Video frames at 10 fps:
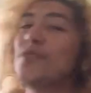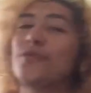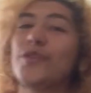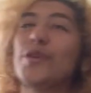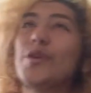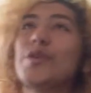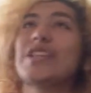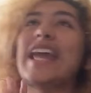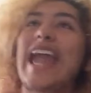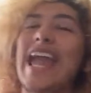just confused
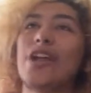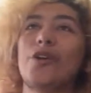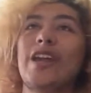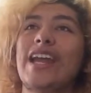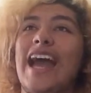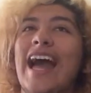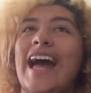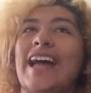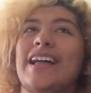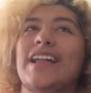and angry
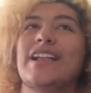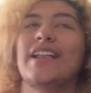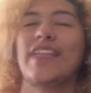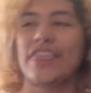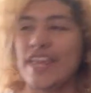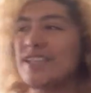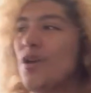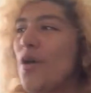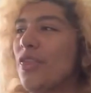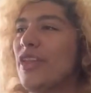at this
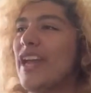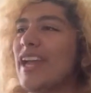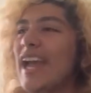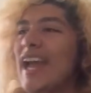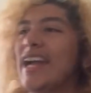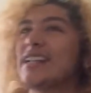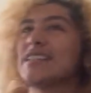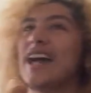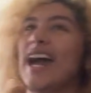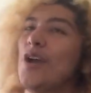whole thing,
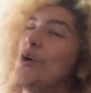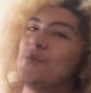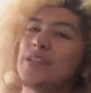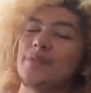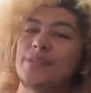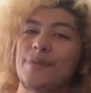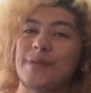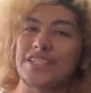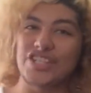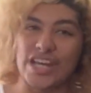and I hope WWE
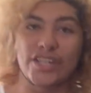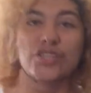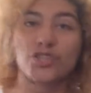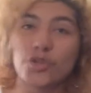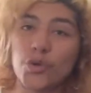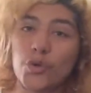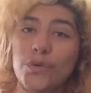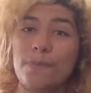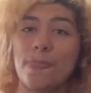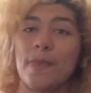makes a change
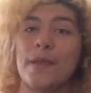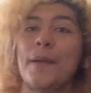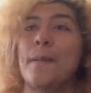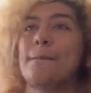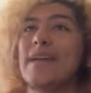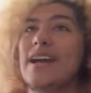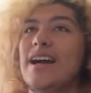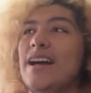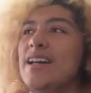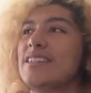soon,
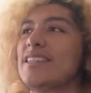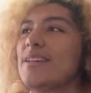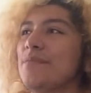because